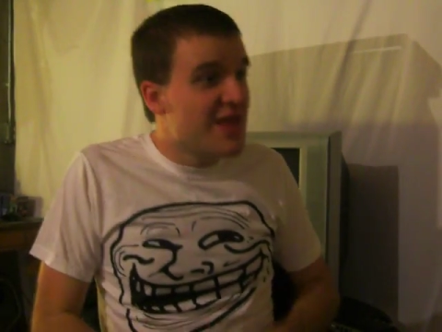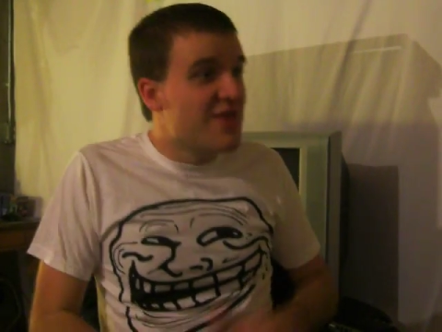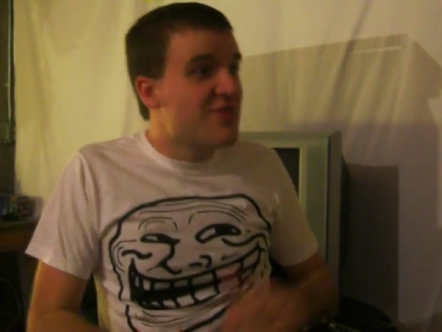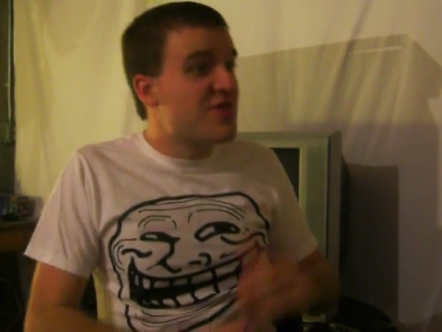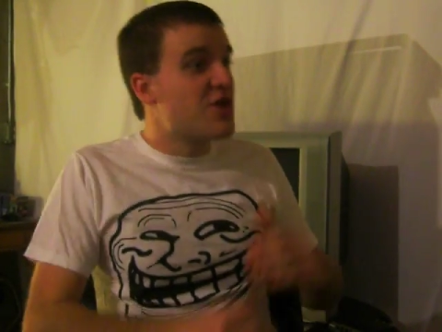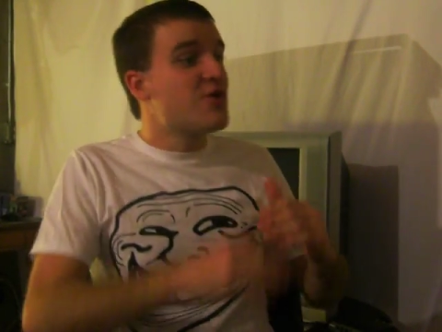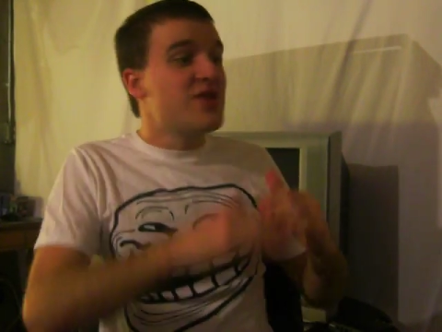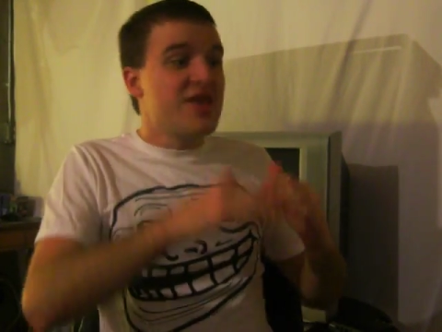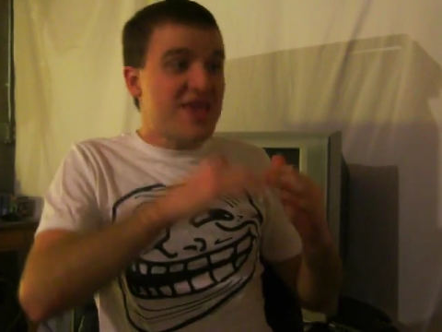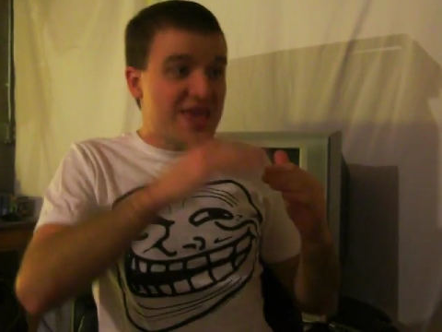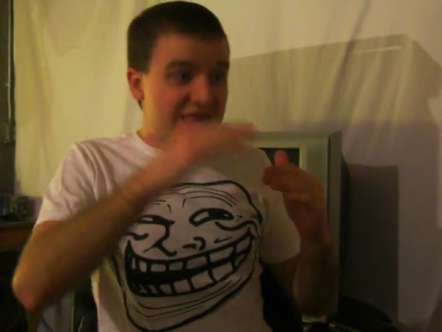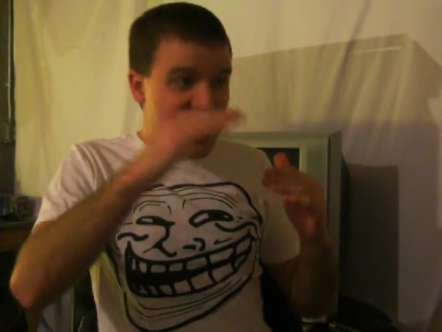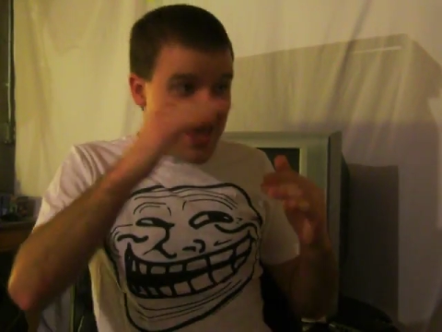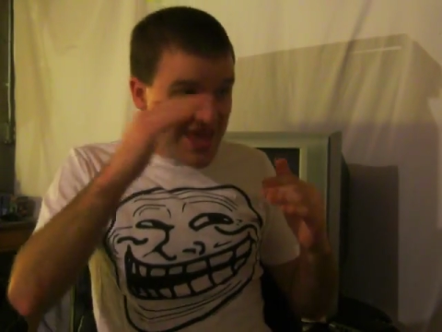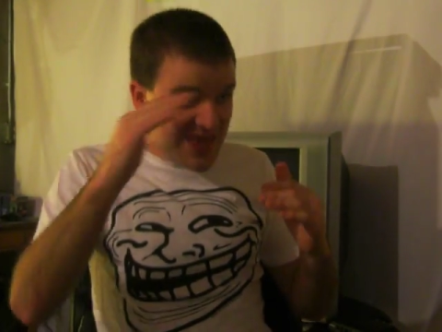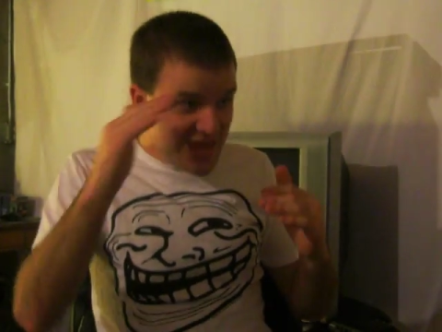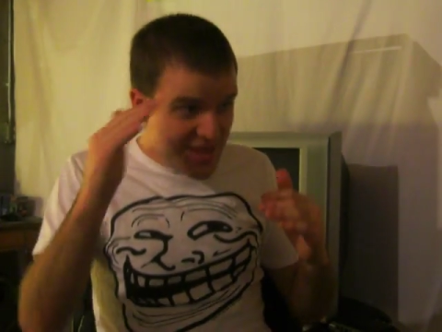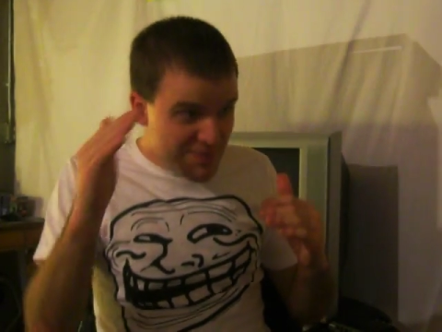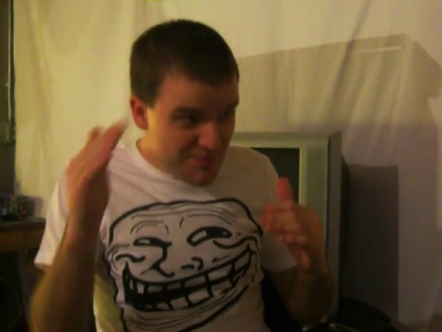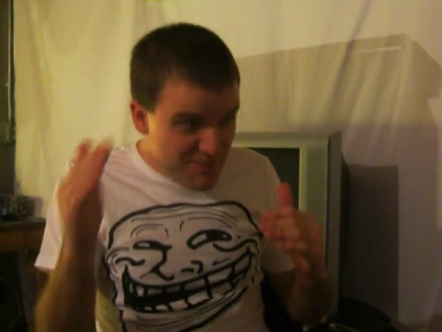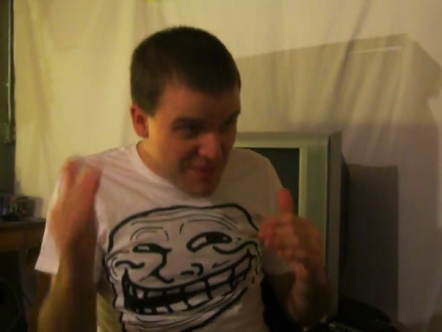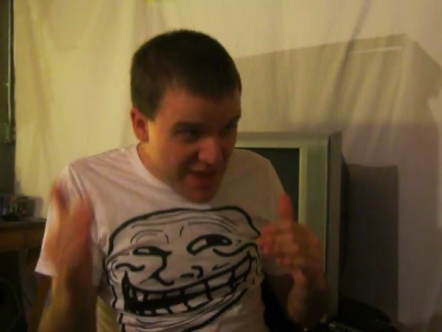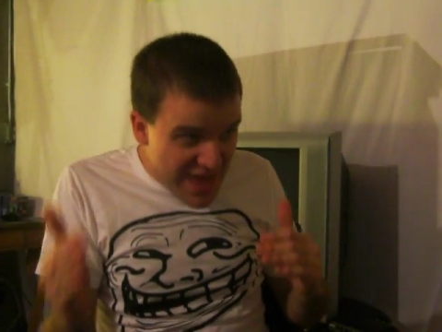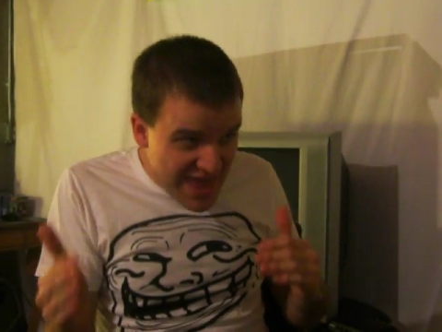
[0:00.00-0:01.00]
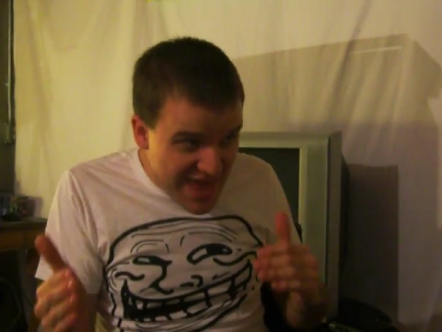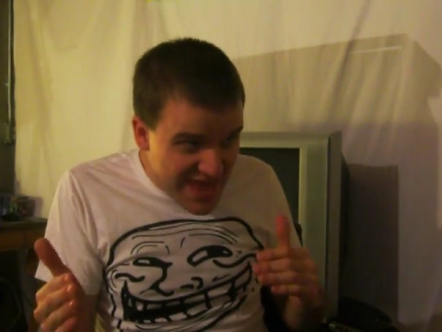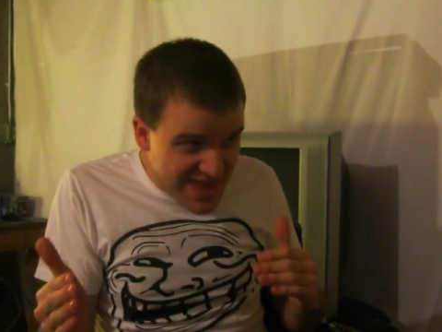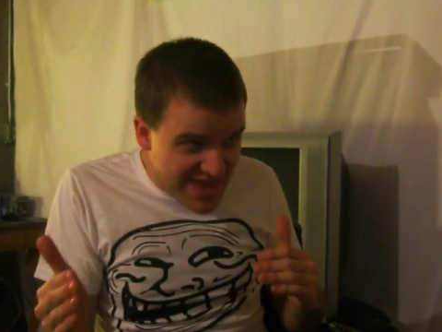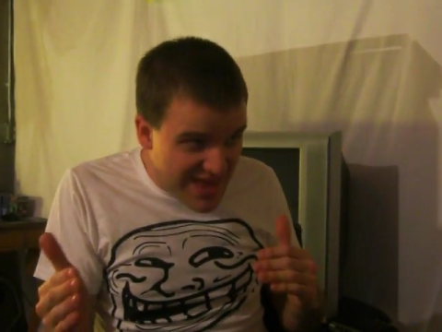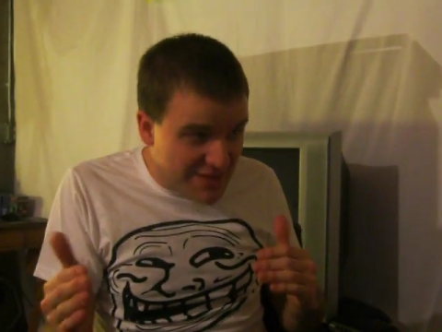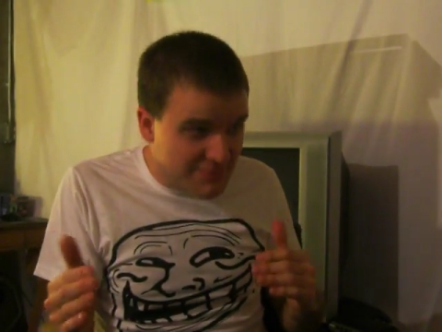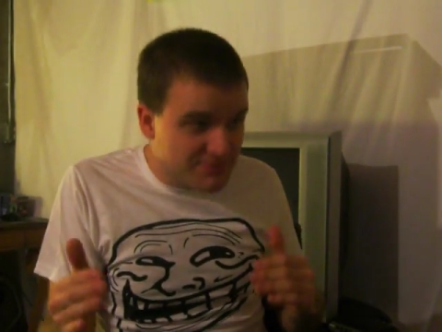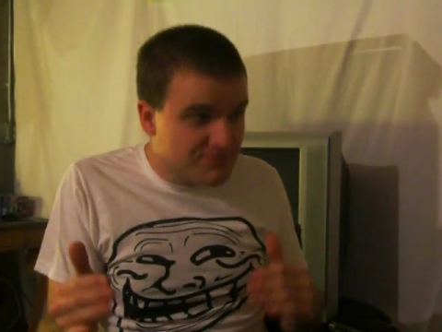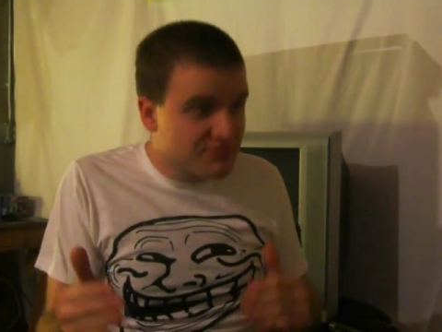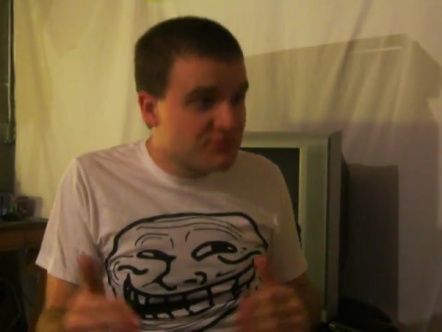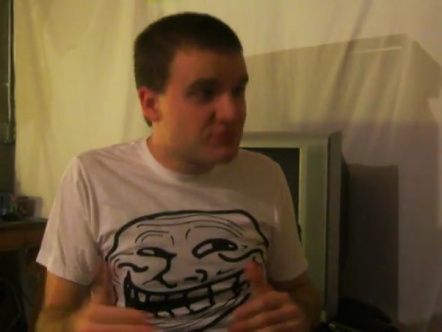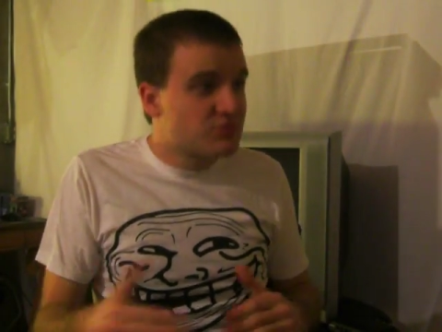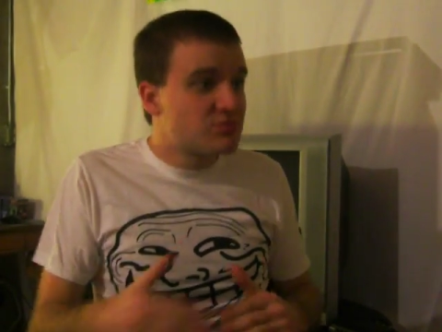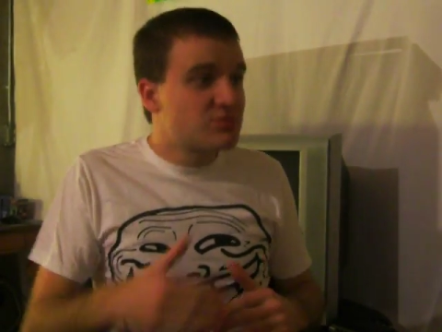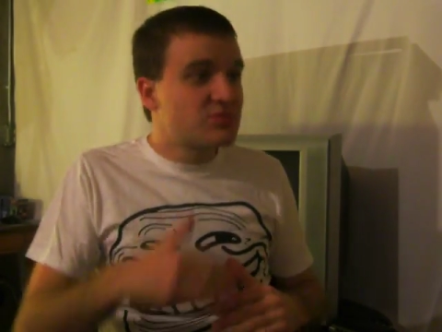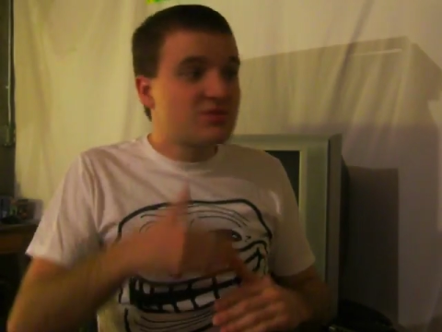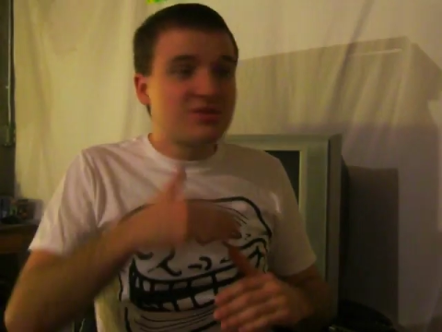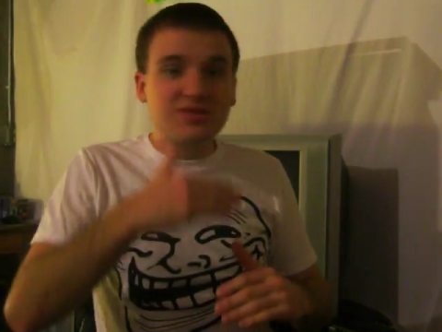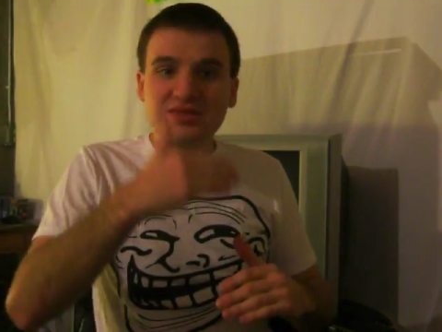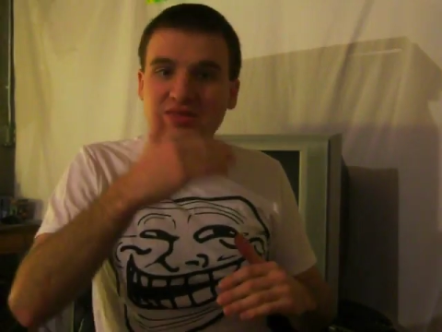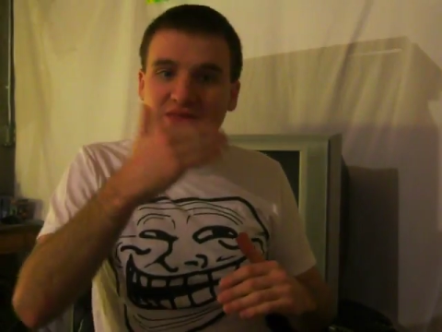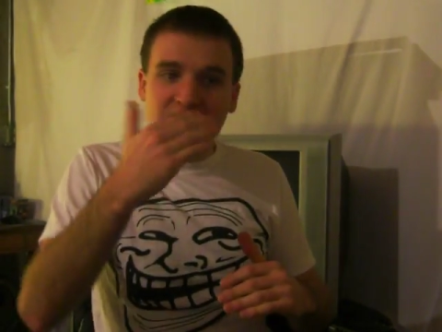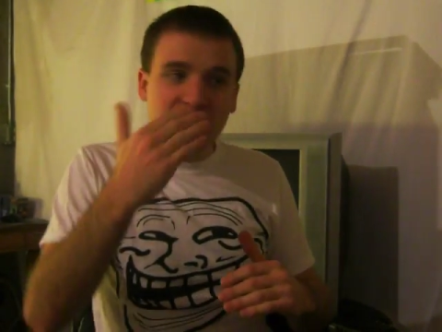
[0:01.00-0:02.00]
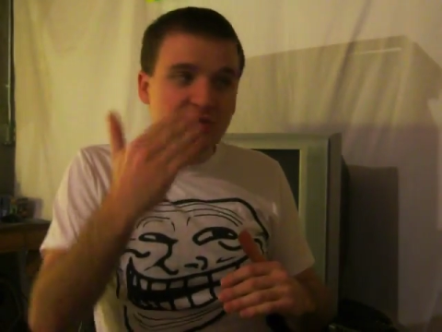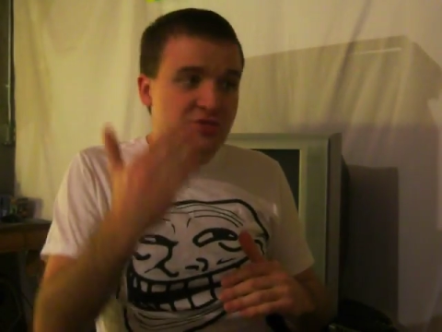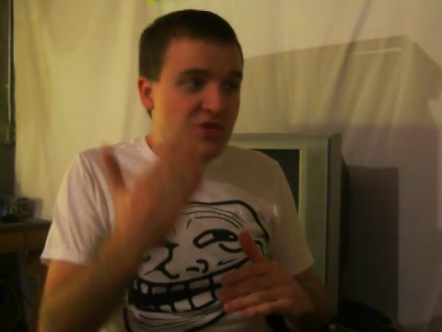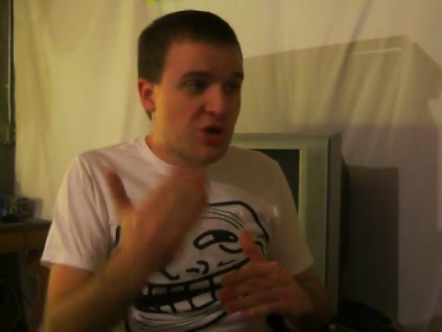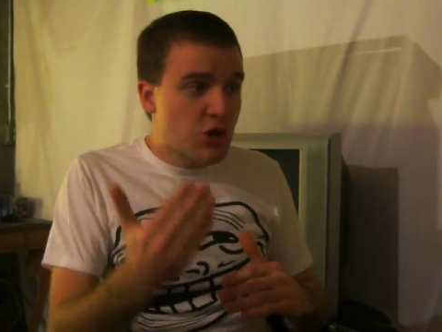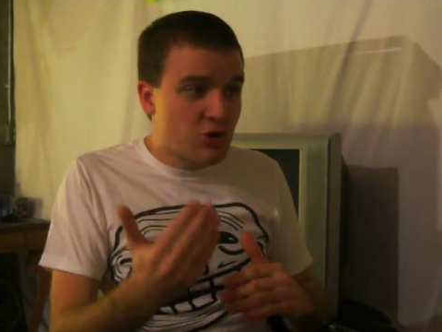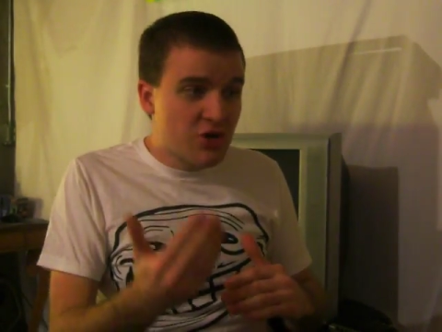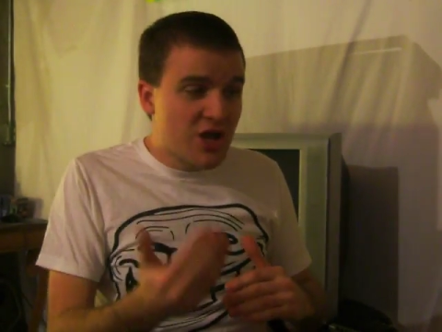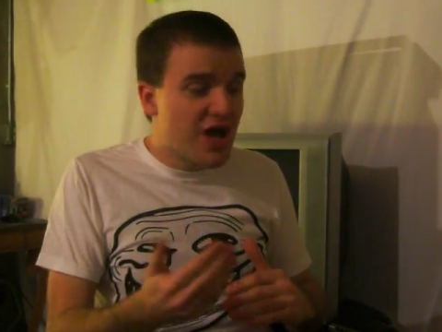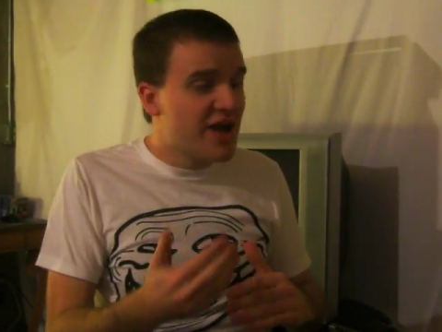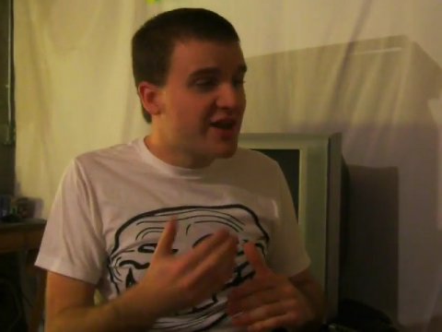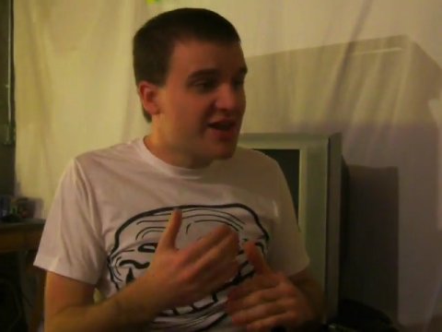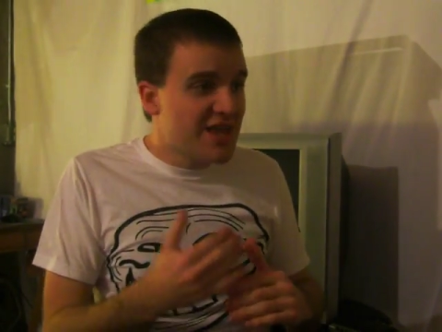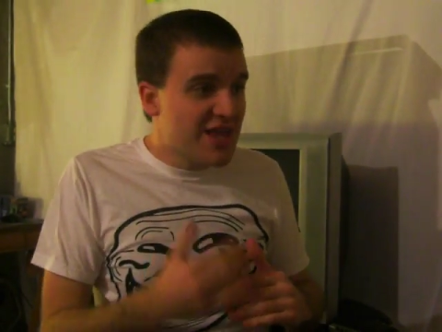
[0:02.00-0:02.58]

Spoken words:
They're independent. They're not